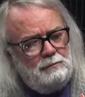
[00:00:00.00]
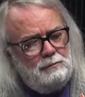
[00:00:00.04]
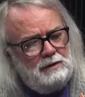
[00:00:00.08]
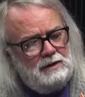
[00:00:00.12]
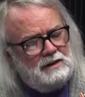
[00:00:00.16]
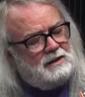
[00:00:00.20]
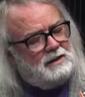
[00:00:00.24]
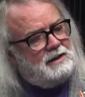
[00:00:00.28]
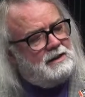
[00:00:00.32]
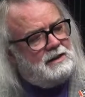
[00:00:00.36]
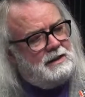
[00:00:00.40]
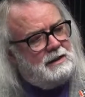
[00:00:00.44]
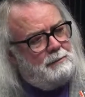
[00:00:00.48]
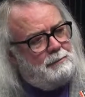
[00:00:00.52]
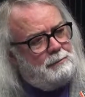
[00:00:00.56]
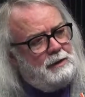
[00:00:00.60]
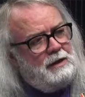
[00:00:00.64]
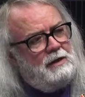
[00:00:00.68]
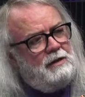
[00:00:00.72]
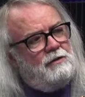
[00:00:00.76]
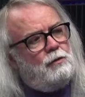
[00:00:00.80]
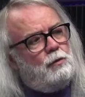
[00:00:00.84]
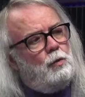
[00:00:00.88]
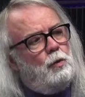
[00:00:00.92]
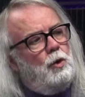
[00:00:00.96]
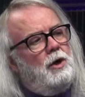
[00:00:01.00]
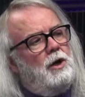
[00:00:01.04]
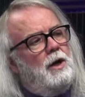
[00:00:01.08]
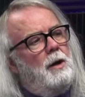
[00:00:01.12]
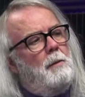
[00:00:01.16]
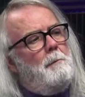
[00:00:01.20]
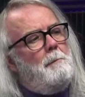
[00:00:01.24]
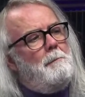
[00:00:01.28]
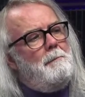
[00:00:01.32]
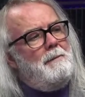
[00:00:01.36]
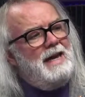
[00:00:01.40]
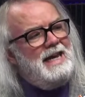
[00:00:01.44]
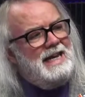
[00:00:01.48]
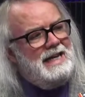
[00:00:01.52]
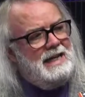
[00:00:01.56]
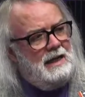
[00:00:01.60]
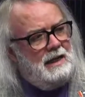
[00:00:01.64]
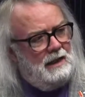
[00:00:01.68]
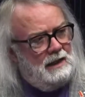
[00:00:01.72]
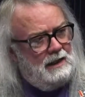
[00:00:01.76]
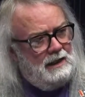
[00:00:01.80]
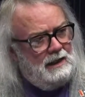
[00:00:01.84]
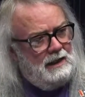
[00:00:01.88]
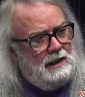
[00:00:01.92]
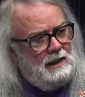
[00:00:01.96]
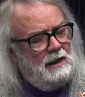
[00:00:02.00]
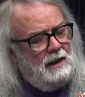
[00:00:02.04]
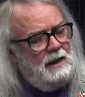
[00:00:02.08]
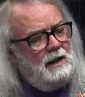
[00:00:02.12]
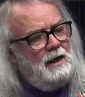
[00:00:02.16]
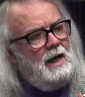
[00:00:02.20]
Mississippians would immediately